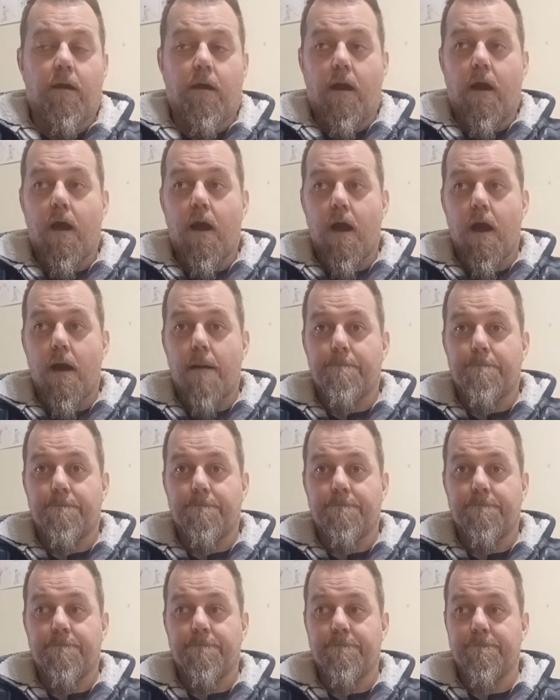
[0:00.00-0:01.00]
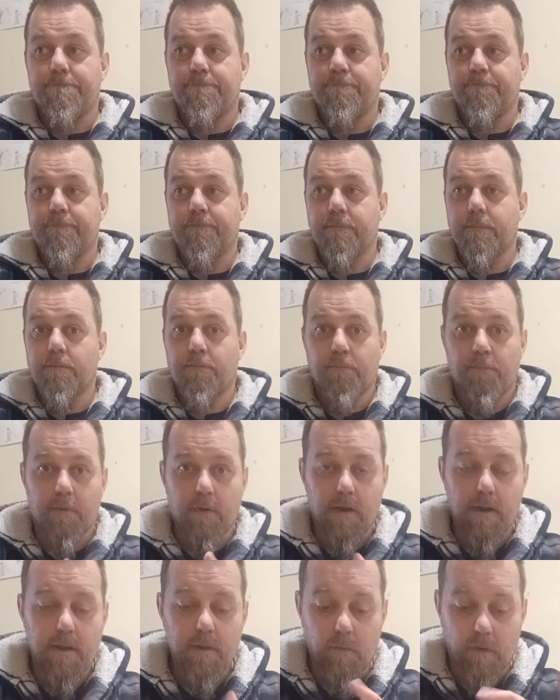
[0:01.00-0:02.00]

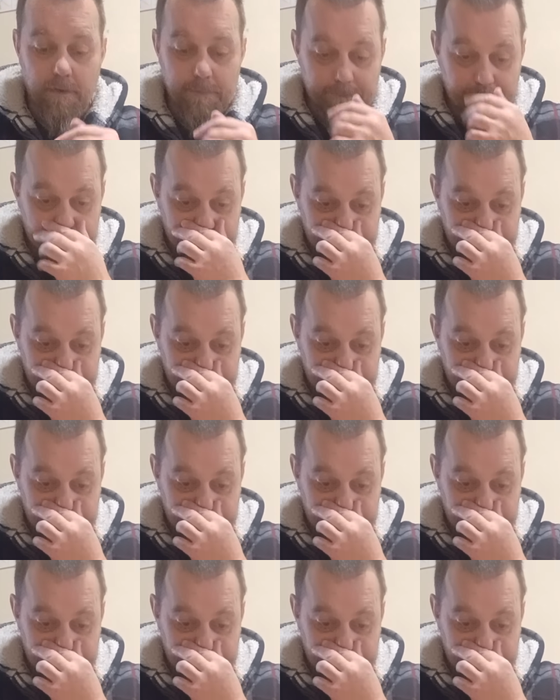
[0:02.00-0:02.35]
But anyway,